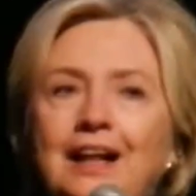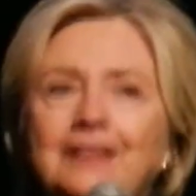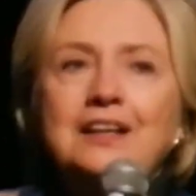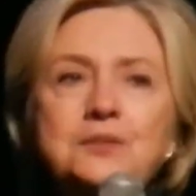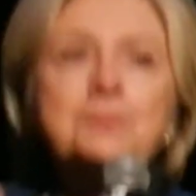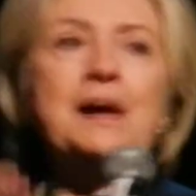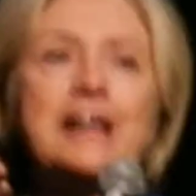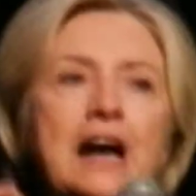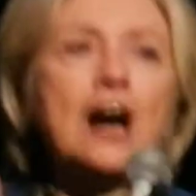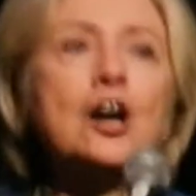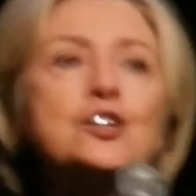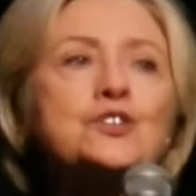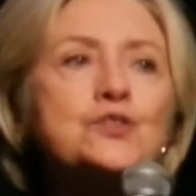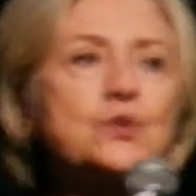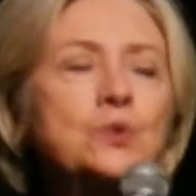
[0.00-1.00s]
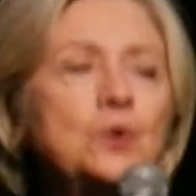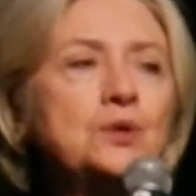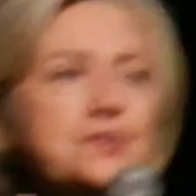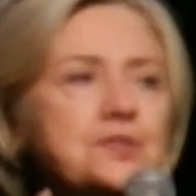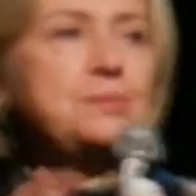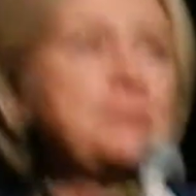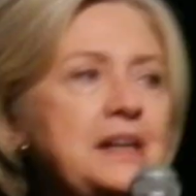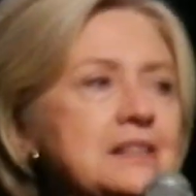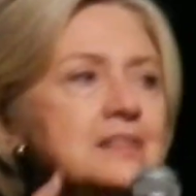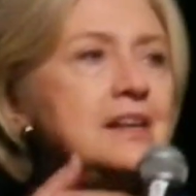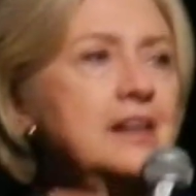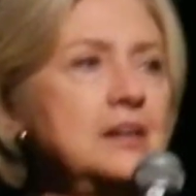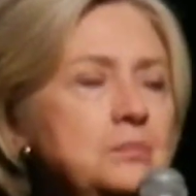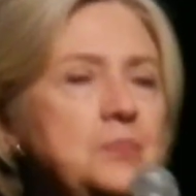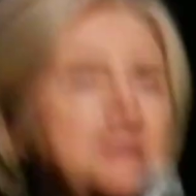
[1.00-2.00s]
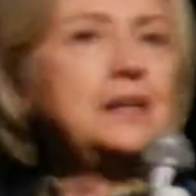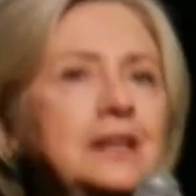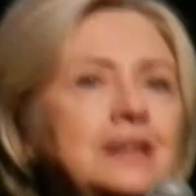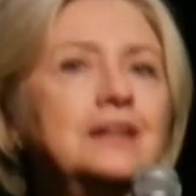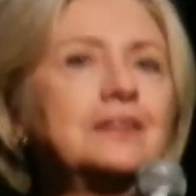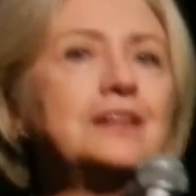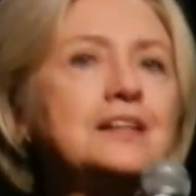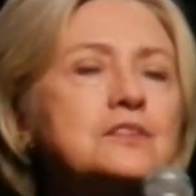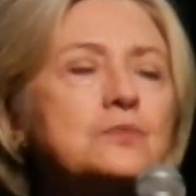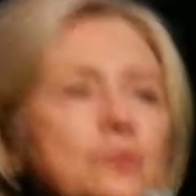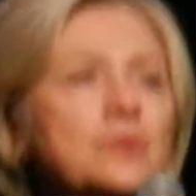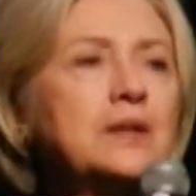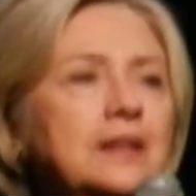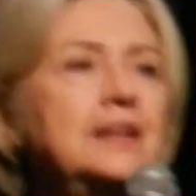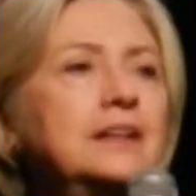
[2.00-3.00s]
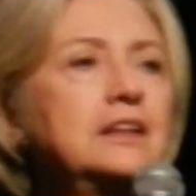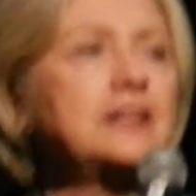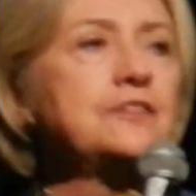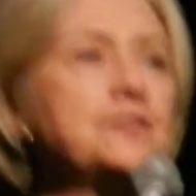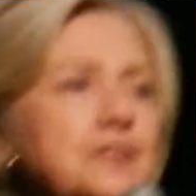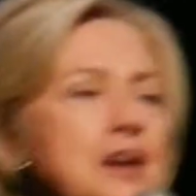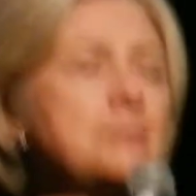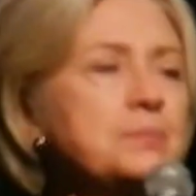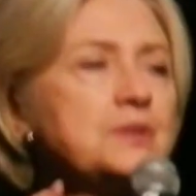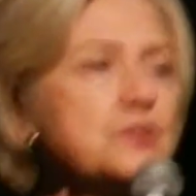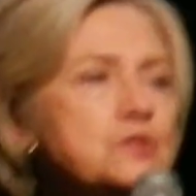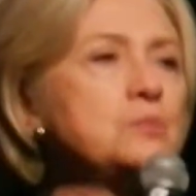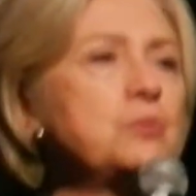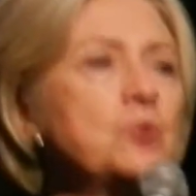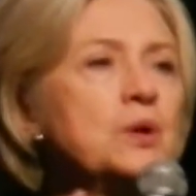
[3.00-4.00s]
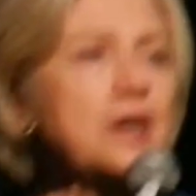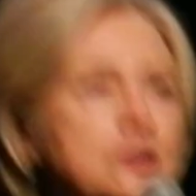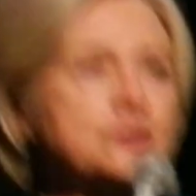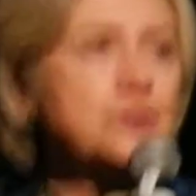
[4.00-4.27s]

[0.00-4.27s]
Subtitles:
let's make our schools the best they can be. Let's really lift up and support our